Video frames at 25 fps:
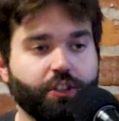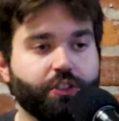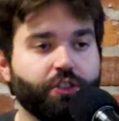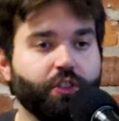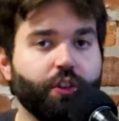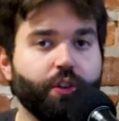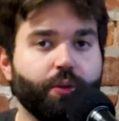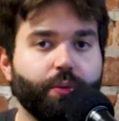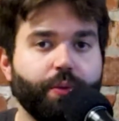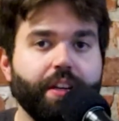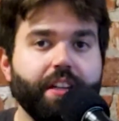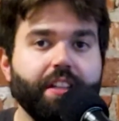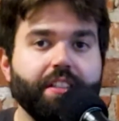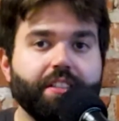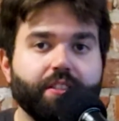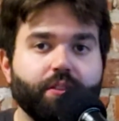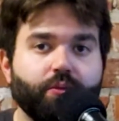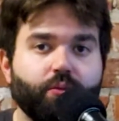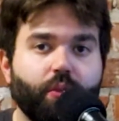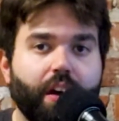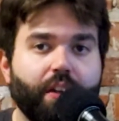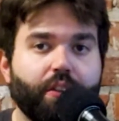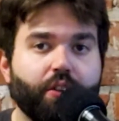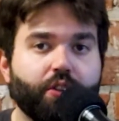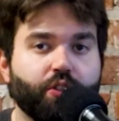So the reason
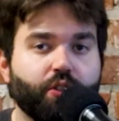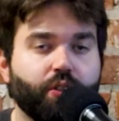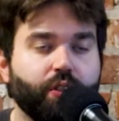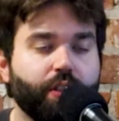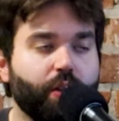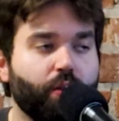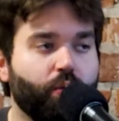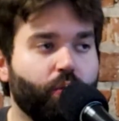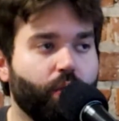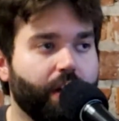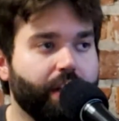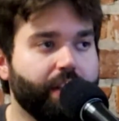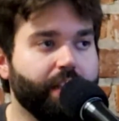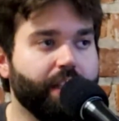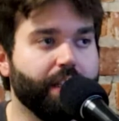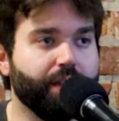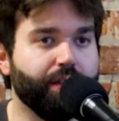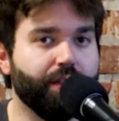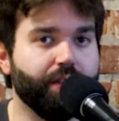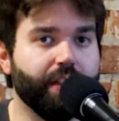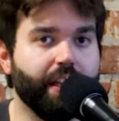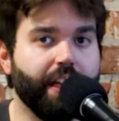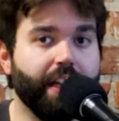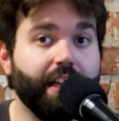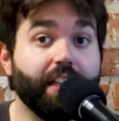why there's only one
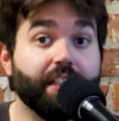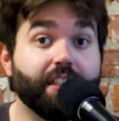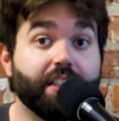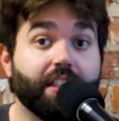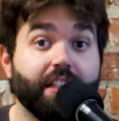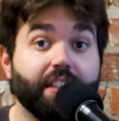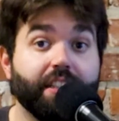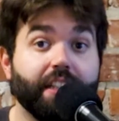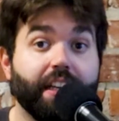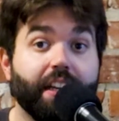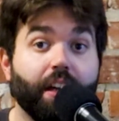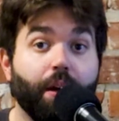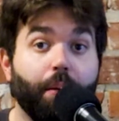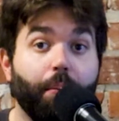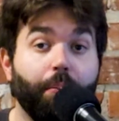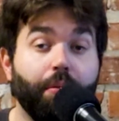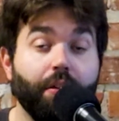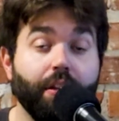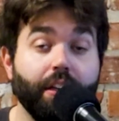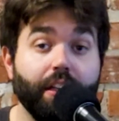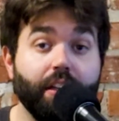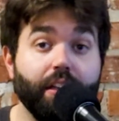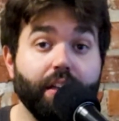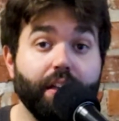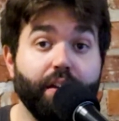deviled egg is because I
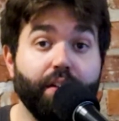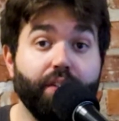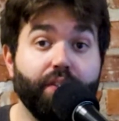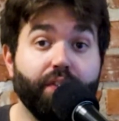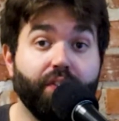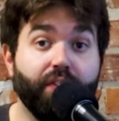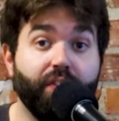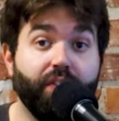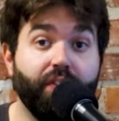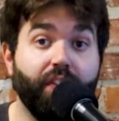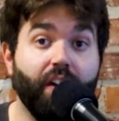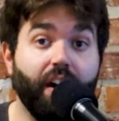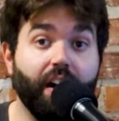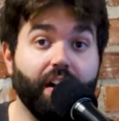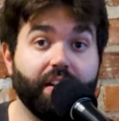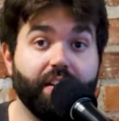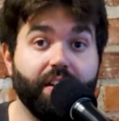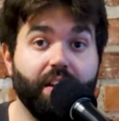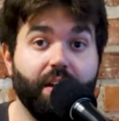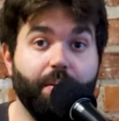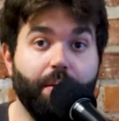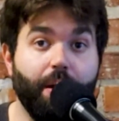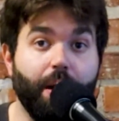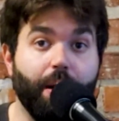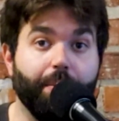completely fucked
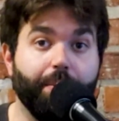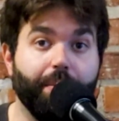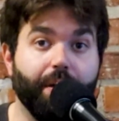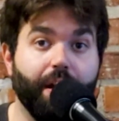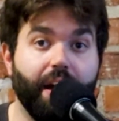them up.